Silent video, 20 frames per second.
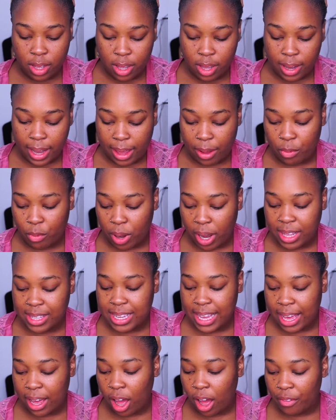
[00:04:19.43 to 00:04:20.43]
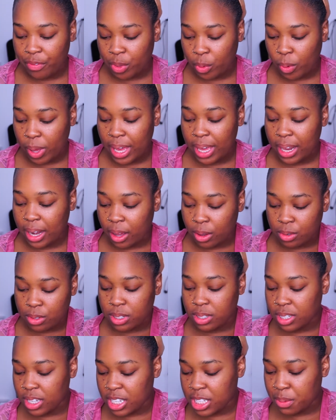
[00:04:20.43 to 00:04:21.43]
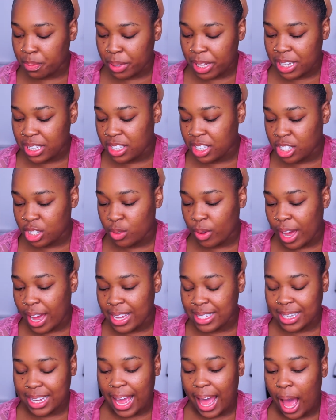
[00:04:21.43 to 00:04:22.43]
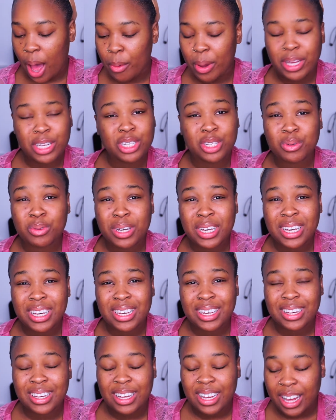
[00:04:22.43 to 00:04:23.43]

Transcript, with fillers: like when I take off the wig, and I'll explain to you guys like how I do it.